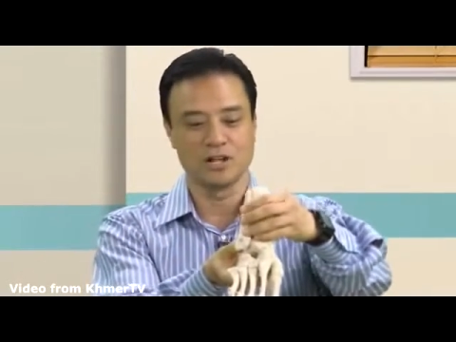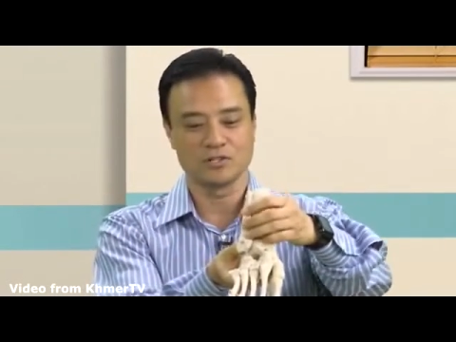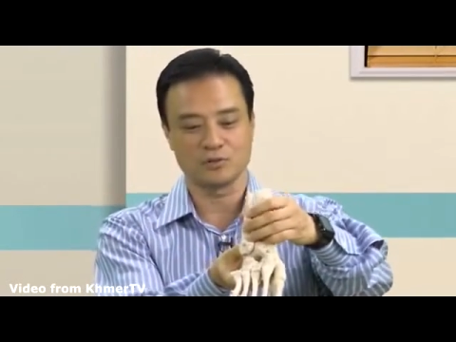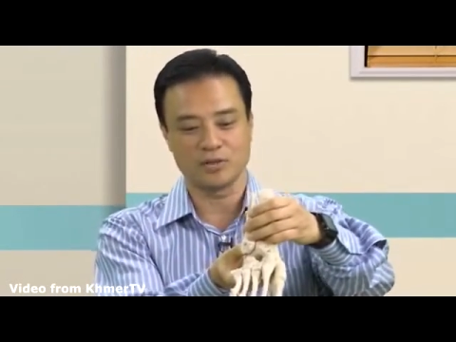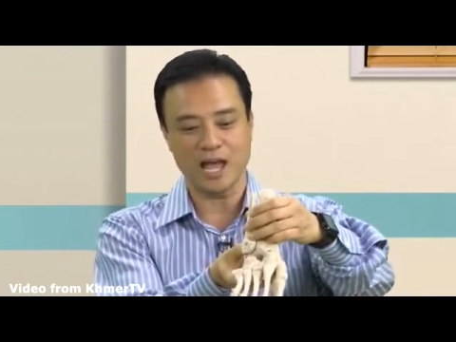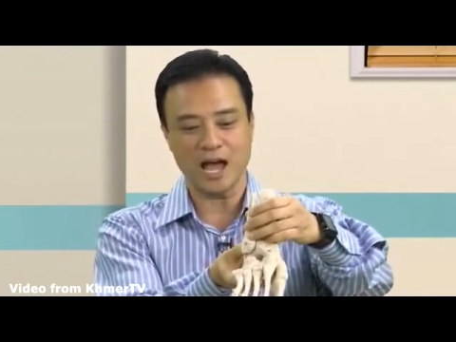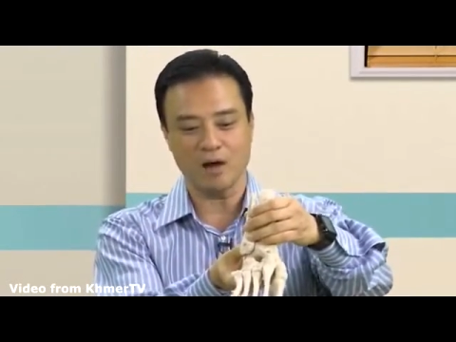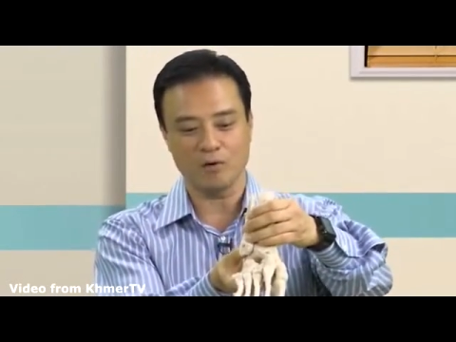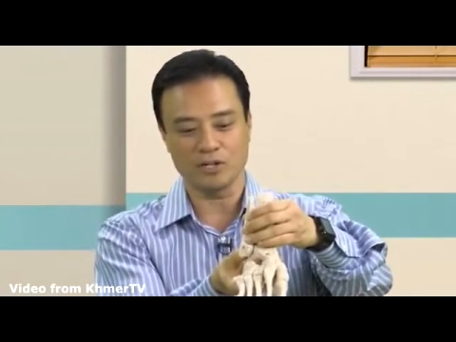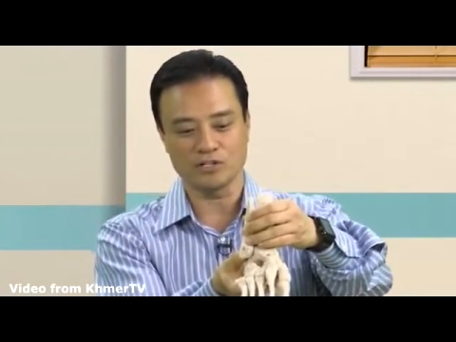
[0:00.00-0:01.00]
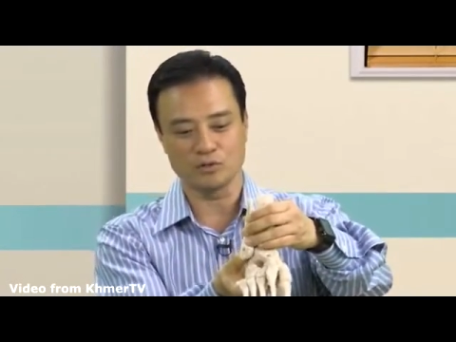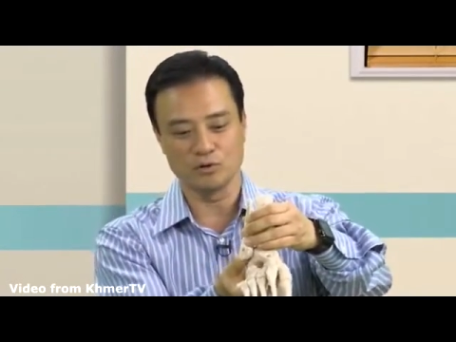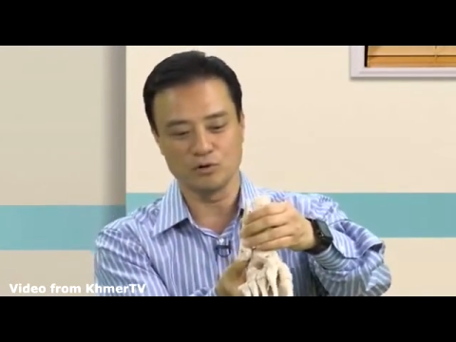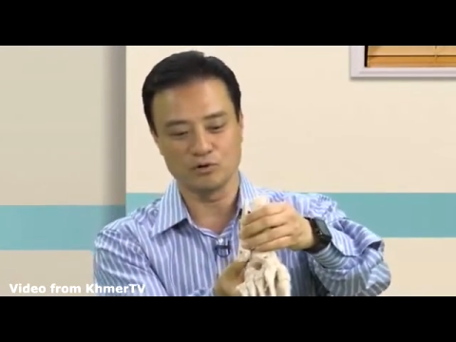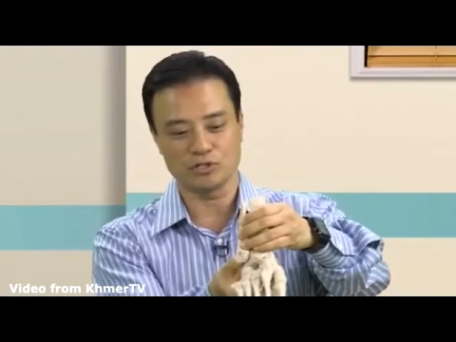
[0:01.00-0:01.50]
So now it's
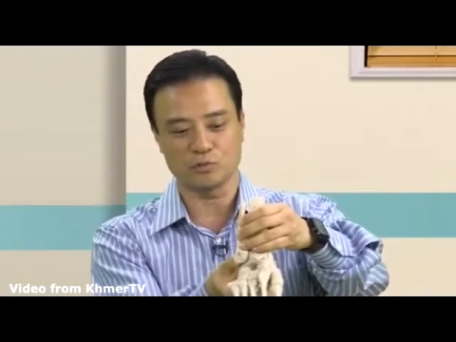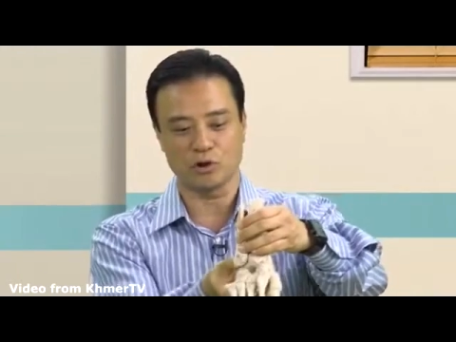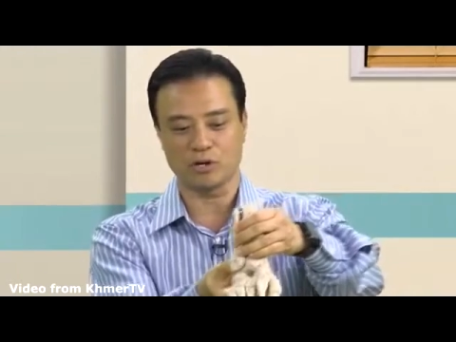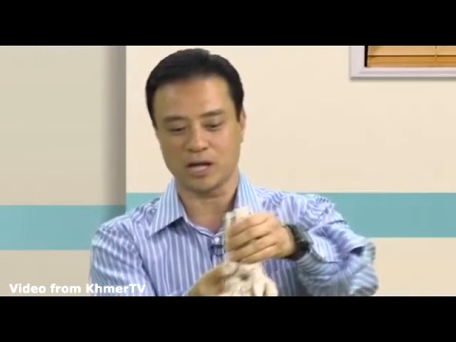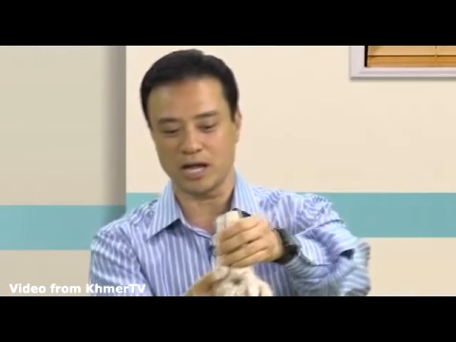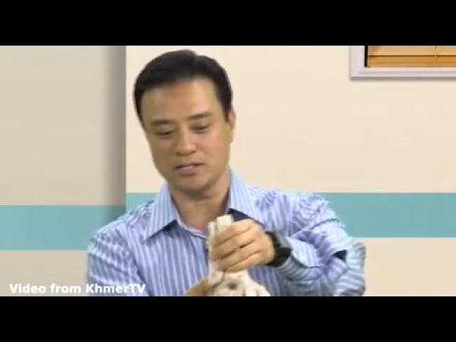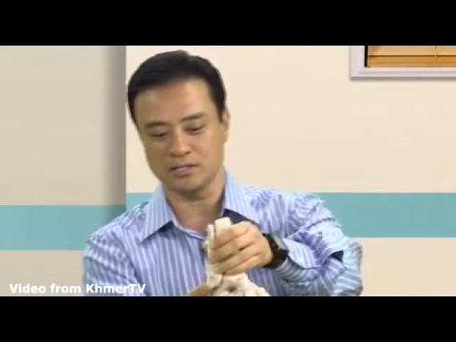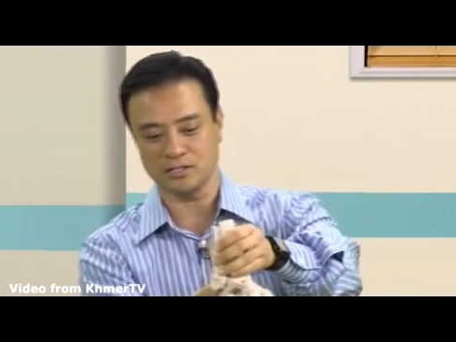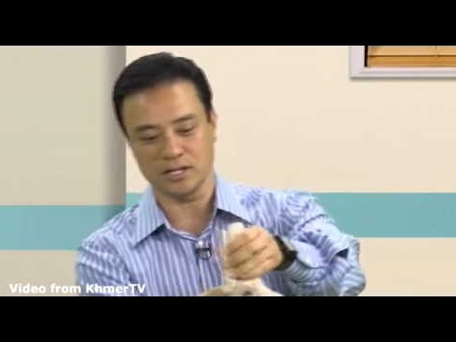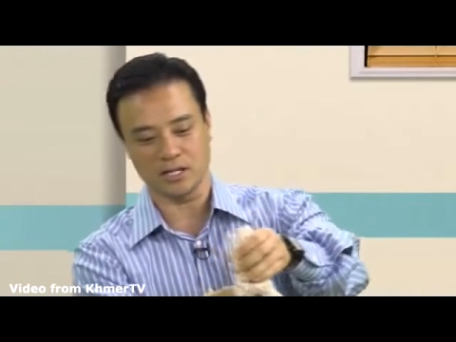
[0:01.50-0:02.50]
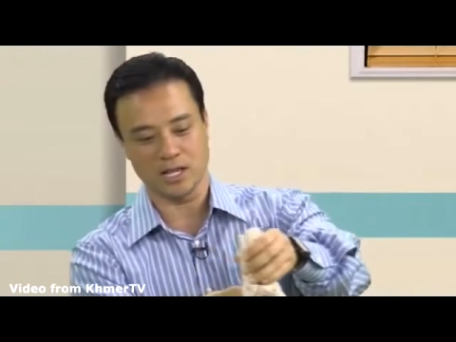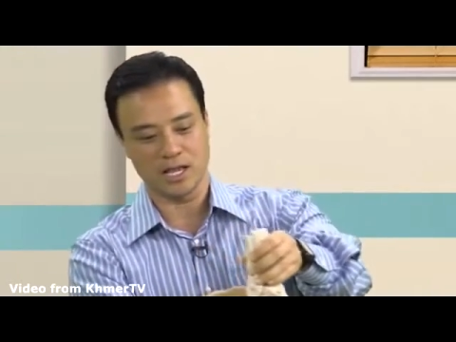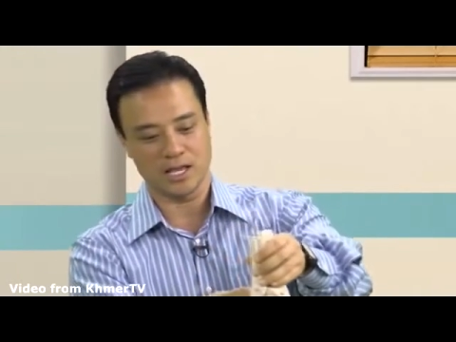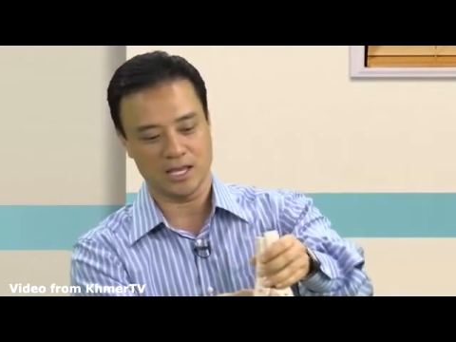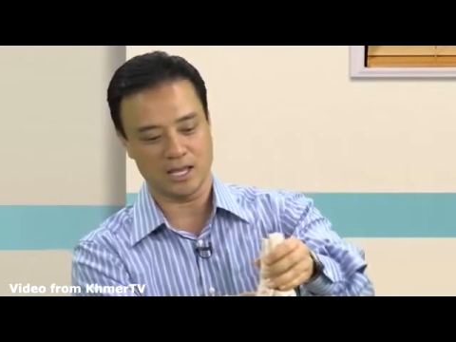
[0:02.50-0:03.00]
loose, we're constantly
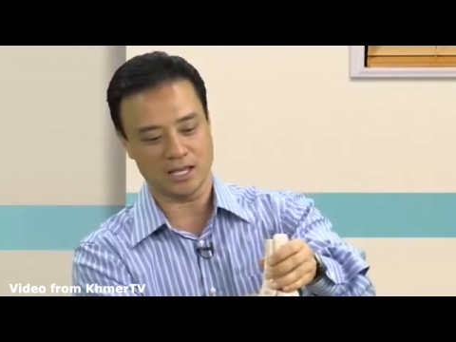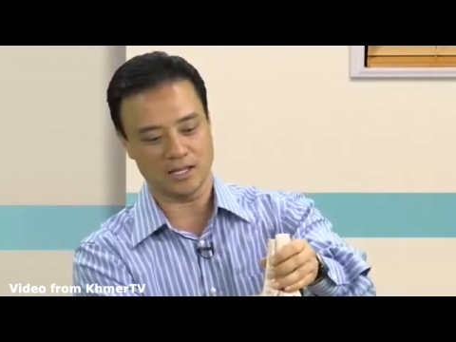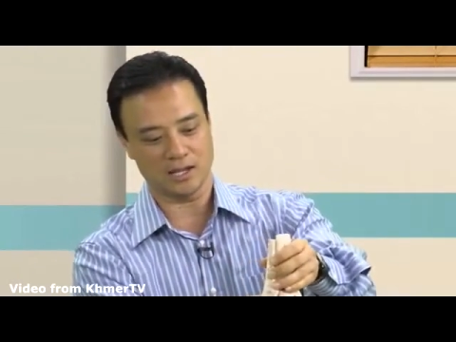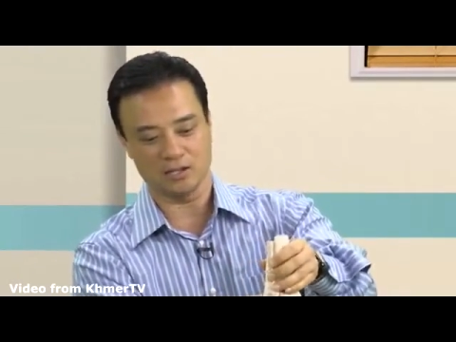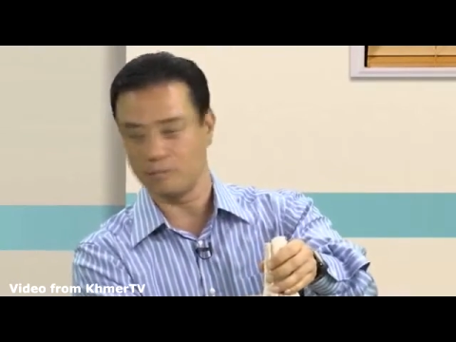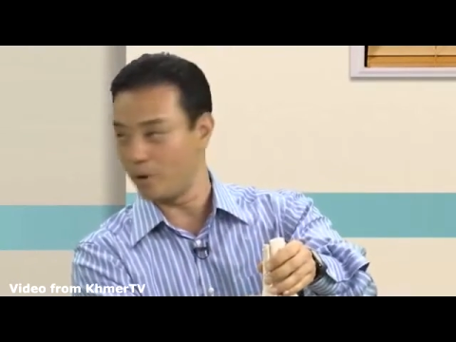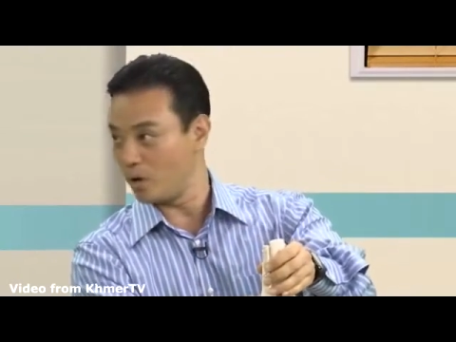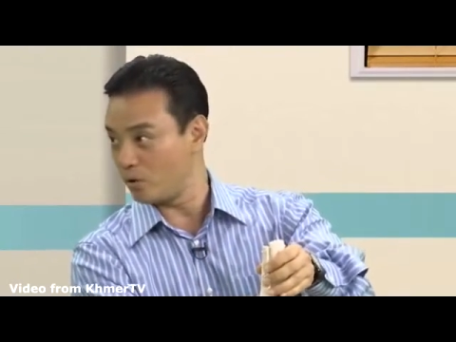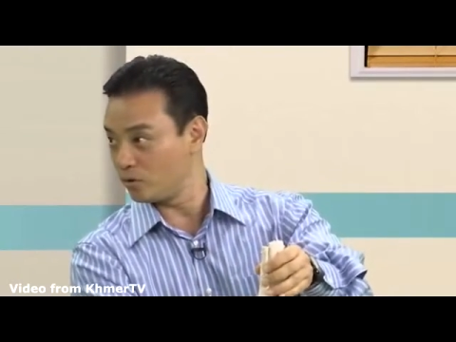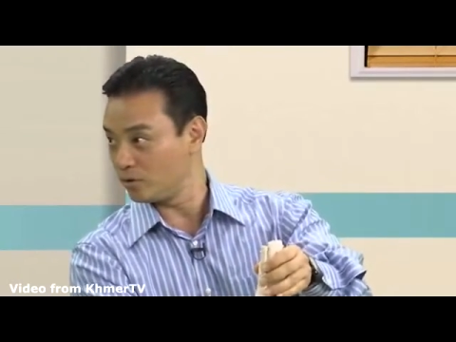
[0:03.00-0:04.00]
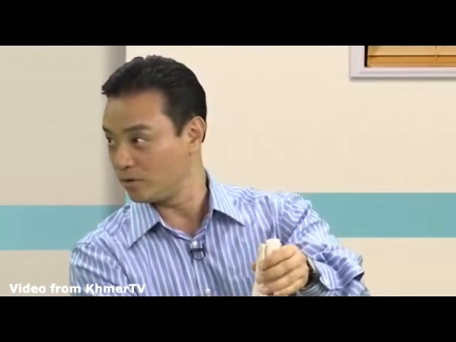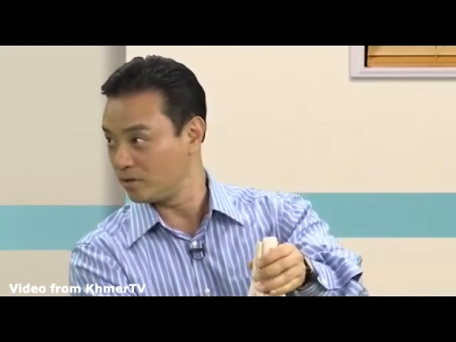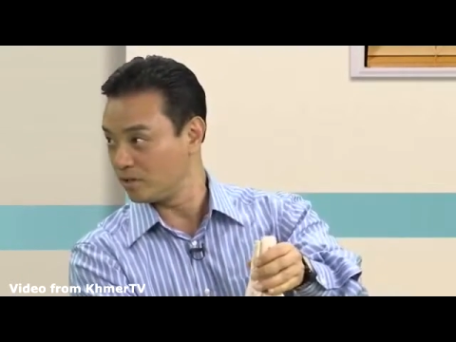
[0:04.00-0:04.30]
hitting the other bone